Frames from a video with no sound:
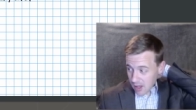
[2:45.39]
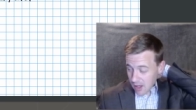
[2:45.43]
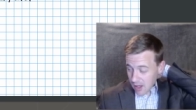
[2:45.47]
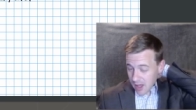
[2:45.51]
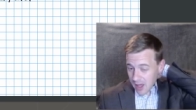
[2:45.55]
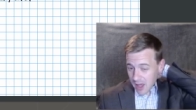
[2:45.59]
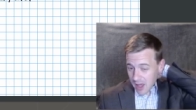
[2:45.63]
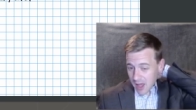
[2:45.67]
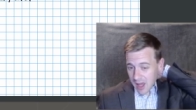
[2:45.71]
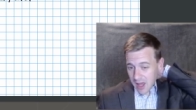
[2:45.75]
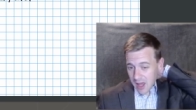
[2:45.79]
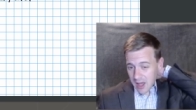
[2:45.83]

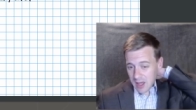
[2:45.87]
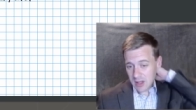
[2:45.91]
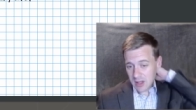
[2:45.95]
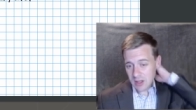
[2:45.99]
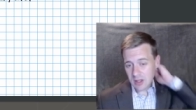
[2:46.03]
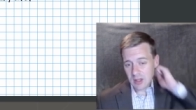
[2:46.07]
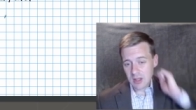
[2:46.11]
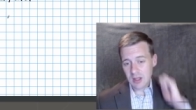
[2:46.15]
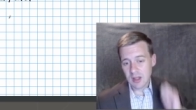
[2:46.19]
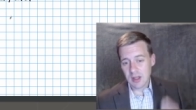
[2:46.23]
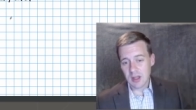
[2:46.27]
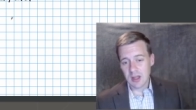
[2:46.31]
And
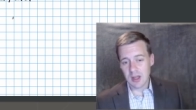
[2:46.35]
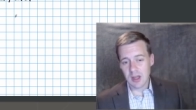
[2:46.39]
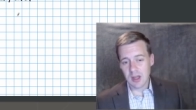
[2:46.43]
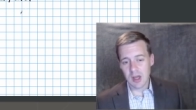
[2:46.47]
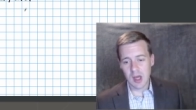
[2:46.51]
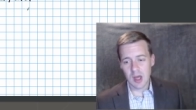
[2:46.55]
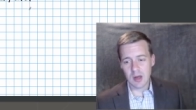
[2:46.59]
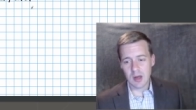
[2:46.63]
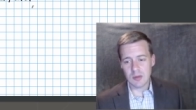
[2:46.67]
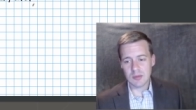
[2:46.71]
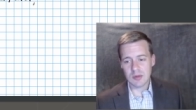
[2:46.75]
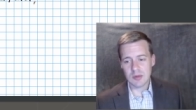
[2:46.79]

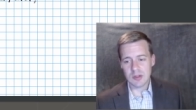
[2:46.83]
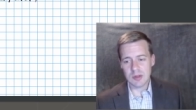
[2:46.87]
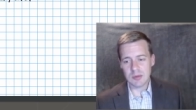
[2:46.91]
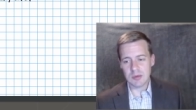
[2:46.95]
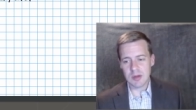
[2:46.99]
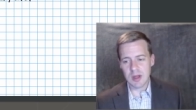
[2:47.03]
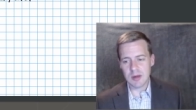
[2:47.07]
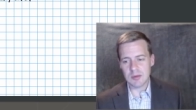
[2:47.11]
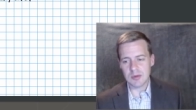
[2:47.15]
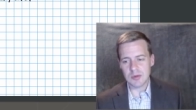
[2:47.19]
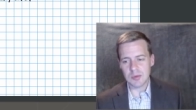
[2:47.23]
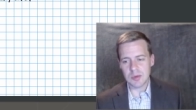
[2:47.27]

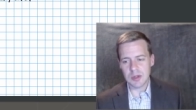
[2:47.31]
sometimes we